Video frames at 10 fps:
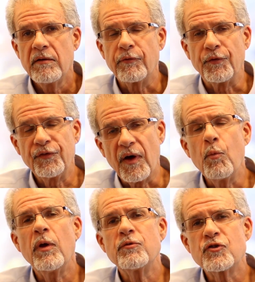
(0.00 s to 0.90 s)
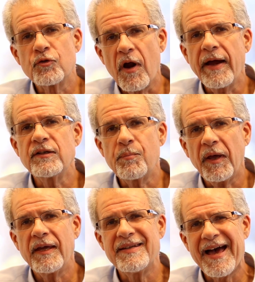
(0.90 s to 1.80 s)
for someone trying to
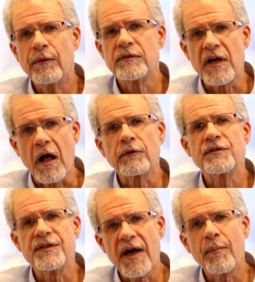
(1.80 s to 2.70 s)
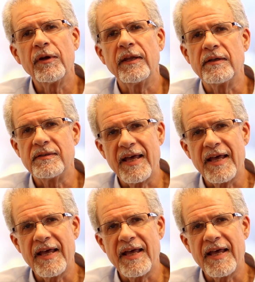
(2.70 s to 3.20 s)
pay down dollar-denominated